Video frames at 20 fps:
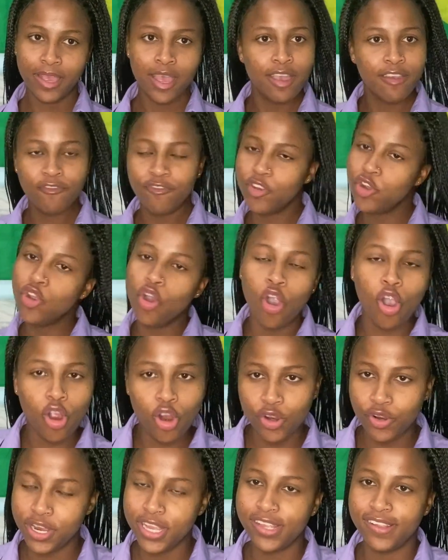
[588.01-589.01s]
For no
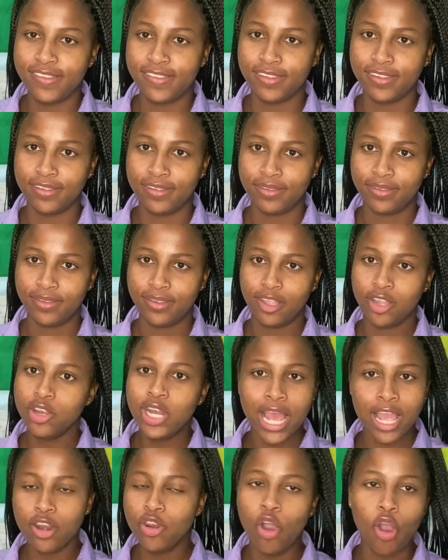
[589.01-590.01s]
reason.
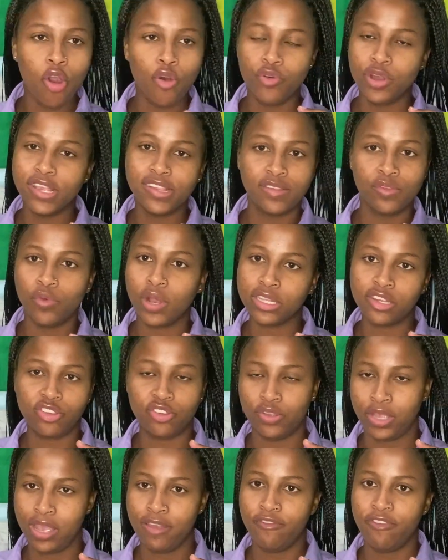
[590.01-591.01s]
Like no reason
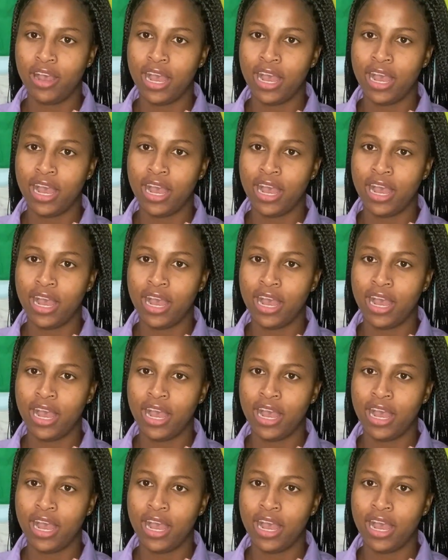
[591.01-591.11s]
whatsoever.